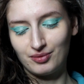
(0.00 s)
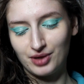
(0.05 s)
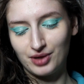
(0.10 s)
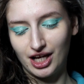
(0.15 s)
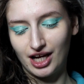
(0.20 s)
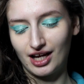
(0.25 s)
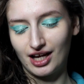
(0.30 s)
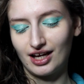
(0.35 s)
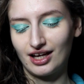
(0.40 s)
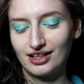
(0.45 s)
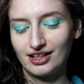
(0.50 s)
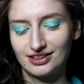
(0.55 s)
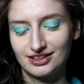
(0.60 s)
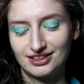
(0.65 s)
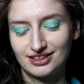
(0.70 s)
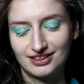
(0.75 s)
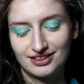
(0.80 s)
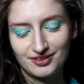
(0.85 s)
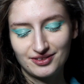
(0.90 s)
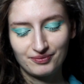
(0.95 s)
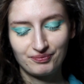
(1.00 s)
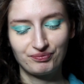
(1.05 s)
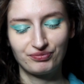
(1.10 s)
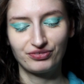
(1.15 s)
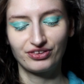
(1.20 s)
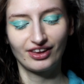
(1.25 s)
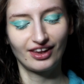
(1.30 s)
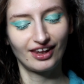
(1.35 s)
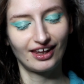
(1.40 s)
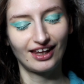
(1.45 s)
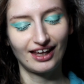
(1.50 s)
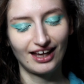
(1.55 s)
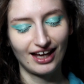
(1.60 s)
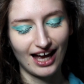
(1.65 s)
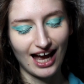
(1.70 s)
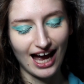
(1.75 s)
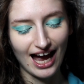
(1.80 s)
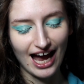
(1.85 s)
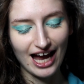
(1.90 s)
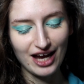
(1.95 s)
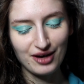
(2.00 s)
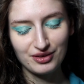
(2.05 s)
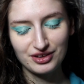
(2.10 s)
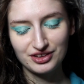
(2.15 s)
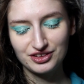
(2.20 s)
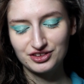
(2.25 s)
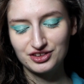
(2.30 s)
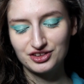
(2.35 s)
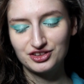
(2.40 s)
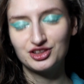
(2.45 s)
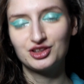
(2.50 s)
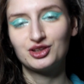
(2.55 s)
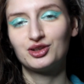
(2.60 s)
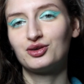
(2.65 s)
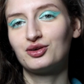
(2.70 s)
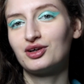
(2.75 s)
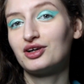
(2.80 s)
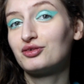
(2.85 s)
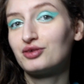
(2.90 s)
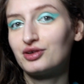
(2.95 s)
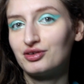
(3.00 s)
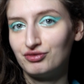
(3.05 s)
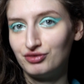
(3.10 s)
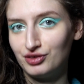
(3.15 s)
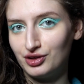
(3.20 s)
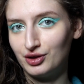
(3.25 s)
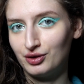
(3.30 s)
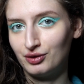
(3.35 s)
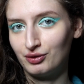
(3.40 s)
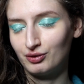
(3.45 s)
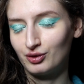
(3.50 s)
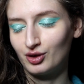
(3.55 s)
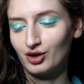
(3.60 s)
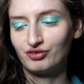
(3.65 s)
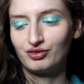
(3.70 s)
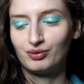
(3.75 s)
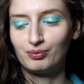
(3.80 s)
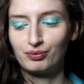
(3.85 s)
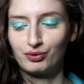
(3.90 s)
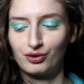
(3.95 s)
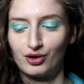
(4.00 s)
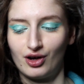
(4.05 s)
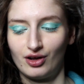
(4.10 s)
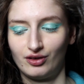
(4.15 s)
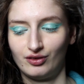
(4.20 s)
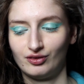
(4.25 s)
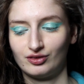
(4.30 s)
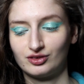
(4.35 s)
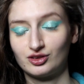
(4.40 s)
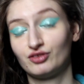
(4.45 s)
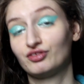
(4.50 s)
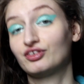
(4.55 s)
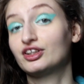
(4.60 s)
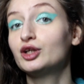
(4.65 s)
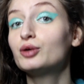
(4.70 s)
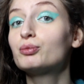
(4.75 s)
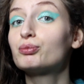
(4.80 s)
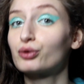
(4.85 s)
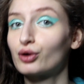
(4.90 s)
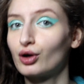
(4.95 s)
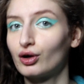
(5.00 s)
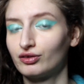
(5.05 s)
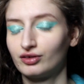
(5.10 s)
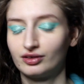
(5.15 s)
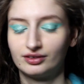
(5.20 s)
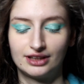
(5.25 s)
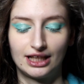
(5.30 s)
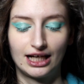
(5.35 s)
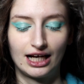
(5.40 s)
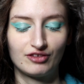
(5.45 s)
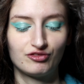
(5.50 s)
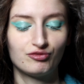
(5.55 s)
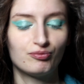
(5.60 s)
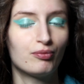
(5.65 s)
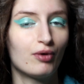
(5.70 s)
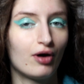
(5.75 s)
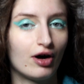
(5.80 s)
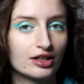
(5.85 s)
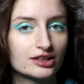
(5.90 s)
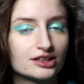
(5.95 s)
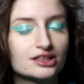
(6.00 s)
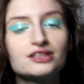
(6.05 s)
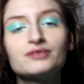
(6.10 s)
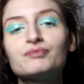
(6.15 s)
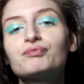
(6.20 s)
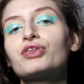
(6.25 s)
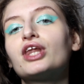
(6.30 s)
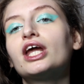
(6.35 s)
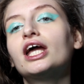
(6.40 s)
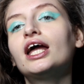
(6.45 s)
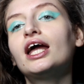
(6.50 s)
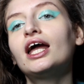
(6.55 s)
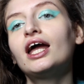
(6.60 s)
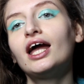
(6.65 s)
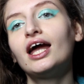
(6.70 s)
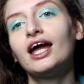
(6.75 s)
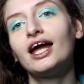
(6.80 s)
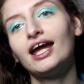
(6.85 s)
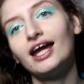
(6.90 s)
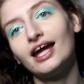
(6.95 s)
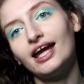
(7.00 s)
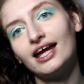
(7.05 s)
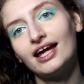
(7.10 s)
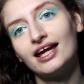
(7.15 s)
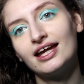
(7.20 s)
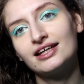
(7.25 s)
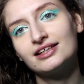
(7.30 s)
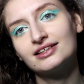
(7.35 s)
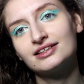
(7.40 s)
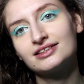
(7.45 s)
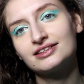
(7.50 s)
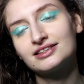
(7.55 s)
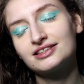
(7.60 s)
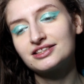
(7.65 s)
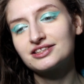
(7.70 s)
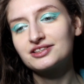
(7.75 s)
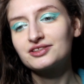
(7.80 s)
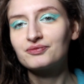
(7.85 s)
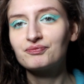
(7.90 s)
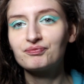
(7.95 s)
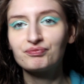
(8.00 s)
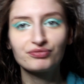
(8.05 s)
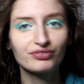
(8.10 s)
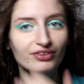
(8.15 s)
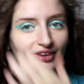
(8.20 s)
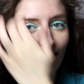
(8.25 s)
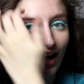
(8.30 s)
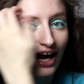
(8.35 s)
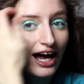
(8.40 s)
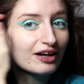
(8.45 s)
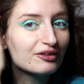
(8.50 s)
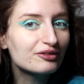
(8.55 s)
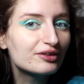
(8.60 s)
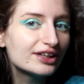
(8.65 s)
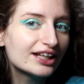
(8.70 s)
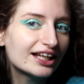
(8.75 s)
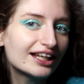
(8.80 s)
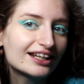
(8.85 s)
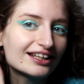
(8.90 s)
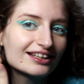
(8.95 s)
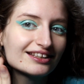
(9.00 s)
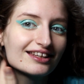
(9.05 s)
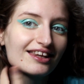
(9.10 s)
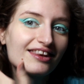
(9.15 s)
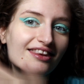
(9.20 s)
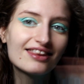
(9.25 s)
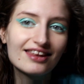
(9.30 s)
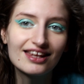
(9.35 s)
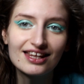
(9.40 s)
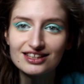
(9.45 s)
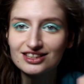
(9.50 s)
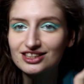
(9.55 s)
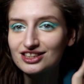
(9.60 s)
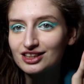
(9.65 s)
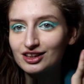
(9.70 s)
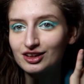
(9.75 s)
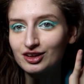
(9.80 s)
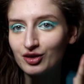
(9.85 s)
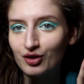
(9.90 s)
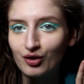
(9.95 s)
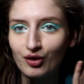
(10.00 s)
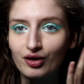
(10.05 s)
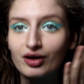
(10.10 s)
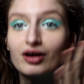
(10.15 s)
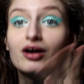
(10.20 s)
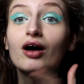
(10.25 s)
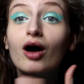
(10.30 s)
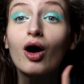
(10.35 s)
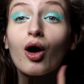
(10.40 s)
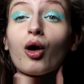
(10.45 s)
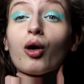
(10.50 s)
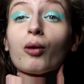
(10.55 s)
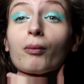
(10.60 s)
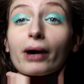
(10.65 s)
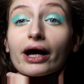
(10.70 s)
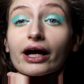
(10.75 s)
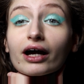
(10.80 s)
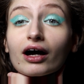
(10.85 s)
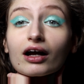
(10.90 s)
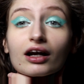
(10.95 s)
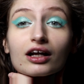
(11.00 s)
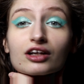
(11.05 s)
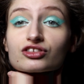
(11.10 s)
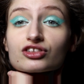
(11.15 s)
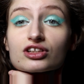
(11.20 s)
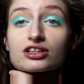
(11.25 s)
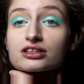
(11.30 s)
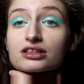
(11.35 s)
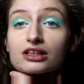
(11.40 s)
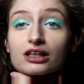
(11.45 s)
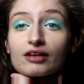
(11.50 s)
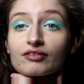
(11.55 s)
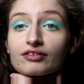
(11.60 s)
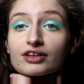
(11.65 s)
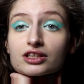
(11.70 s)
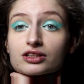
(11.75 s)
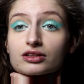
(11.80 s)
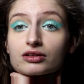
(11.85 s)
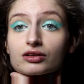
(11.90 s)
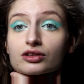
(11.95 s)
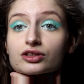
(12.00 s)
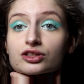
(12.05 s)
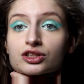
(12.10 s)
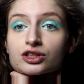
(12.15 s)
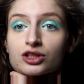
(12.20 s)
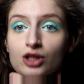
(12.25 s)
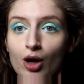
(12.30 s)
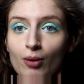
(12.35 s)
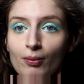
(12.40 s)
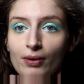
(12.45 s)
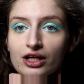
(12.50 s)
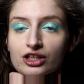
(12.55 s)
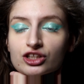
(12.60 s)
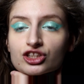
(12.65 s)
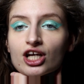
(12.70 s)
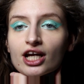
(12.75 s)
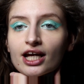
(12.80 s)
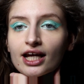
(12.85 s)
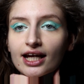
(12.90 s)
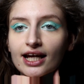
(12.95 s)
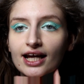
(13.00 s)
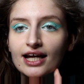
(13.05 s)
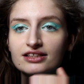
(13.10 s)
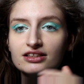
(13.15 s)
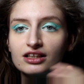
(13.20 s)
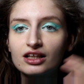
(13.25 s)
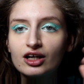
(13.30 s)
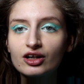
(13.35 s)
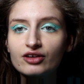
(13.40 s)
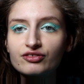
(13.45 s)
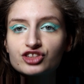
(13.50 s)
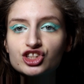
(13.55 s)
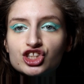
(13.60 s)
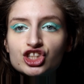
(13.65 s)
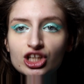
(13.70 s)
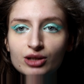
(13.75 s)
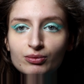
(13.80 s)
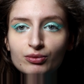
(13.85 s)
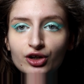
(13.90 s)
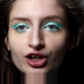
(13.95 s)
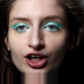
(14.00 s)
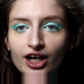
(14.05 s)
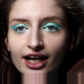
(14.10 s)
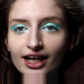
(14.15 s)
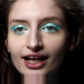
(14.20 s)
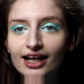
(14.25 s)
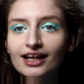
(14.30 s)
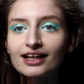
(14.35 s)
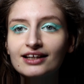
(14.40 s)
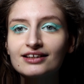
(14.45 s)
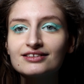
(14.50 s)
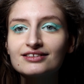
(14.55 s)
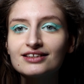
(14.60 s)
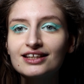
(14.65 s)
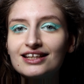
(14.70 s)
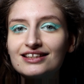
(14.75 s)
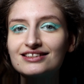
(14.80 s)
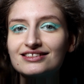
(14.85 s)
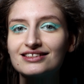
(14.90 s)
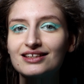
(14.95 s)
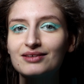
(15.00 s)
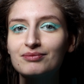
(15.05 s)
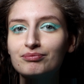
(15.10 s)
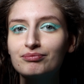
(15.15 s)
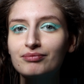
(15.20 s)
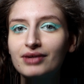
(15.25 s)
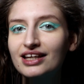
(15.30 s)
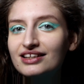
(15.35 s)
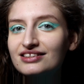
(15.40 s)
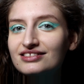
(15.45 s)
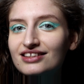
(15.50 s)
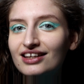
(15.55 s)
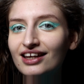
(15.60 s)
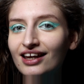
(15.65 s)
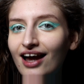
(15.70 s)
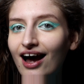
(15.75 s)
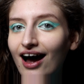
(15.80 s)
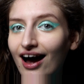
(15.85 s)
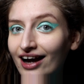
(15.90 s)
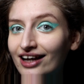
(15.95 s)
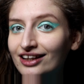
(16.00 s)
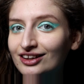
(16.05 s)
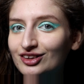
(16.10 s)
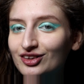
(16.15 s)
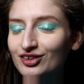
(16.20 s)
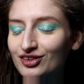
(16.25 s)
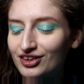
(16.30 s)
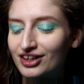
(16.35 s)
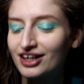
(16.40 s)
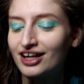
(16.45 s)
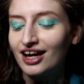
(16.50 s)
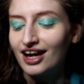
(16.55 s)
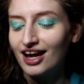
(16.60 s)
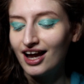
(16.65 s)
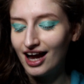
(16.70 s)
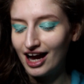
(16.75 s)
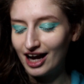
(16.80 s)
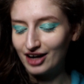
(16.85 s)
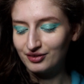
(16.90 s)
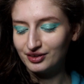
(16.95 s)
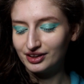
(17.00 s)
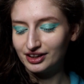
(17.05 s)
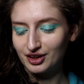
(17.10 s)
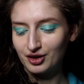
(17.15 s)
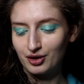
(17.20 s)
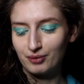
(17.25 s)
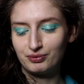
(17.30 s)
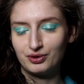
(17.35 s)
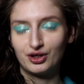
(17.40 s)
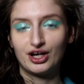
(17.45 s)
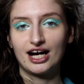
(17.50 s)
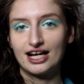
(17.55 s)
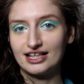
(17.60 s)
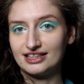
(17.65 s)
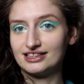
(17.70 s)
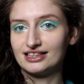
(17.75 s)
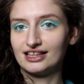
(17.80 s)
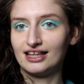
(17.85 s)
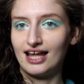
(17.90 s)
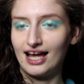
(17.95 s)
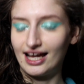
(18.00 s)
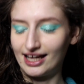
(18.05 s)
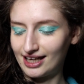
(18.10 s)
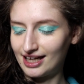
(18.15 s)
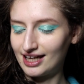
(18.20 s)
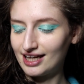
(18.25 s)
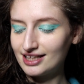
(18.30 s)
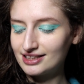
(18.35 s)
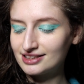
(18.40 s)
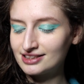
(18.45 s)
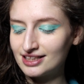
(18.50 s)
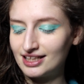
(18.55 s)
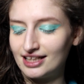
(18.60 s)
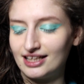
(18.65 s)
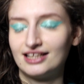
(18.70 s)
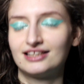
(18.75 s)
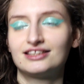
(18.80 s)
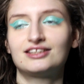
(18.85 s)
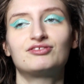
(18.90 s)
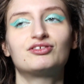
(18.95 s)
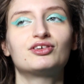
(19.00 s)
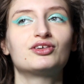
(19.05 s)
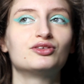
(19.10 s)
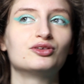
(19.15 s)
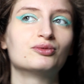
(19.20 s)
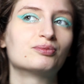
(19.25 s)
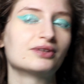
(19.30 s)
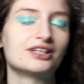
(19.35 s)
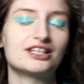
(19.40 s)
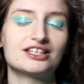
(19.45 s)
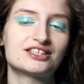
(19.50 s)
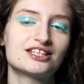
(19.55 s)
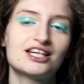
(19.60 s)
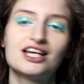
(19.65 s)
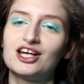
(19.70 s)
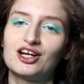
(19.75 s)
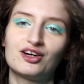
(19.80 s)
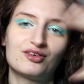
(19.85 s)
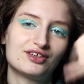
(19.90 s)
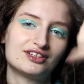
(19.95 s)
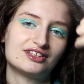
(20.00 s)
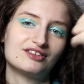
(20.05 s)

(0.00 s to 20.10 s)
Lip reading: because I want to do a review of a product, of a new product that I've bought. And I created this look. Oh my god, I just love this look so much. It has a lot of shimmer and it's a minty eye look. I really hope you guys like it, and if you do, please rate